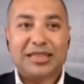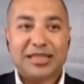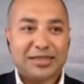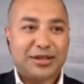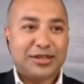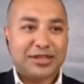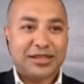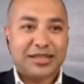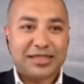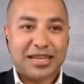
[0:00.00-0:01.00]
in these
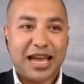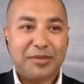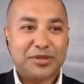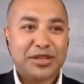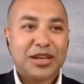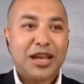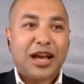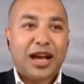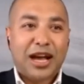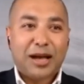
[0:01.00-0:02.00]
uncertain times.
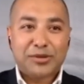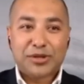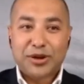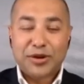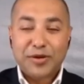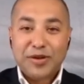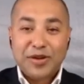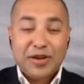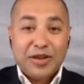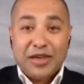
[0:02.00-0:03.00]
So
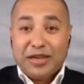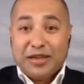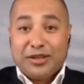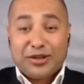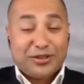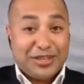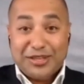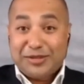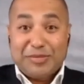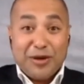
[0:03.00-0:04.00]
look, this
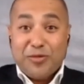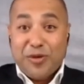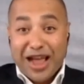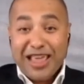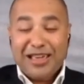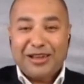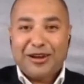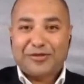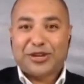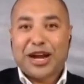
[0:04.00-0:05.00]
is my way
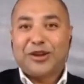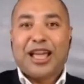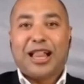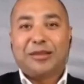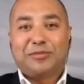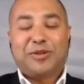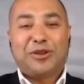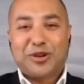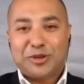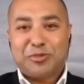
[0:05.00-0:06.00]
of trying to help
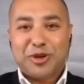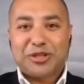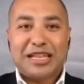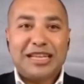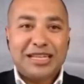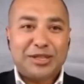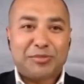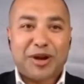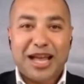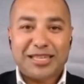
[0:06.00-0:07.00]
entrepreneurs and
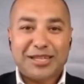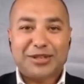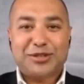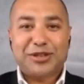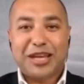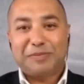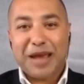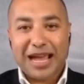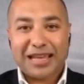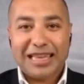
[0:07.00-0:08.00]
enterprises to get
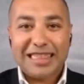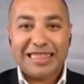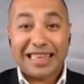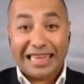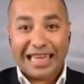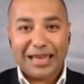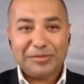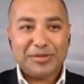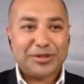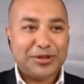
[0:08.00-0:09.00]
back in the
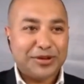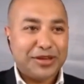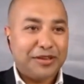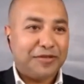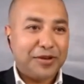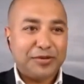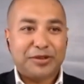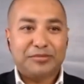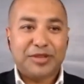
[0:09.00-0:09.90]
game. So if you would